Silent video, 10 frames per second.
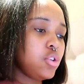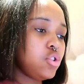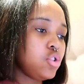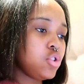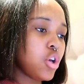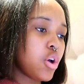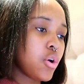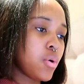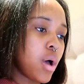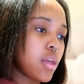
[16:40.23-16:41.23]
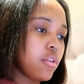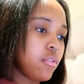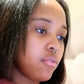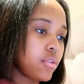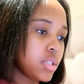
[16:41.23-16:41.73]
So the
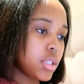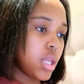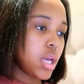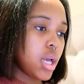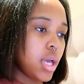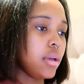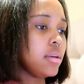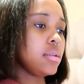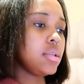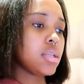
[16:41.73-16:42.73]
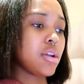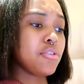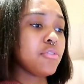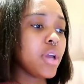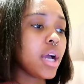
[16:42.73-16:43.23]
first thing is, I don't
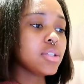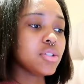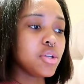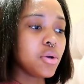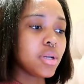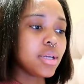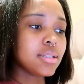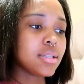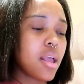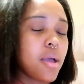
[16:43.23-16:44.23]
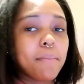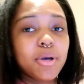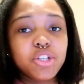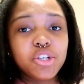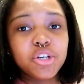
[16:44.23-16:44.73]
know if you guys noticed,
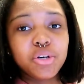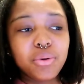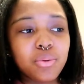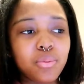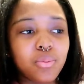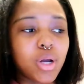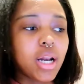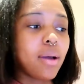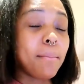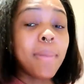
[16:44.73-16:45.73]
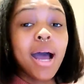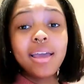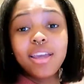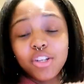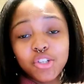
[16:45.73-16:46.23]
but you know, when
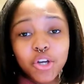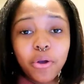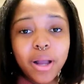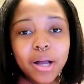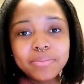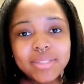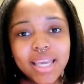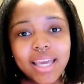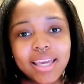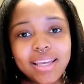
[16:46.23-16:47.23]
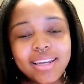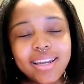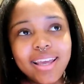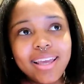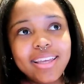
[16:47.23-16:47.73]
my intro comes in,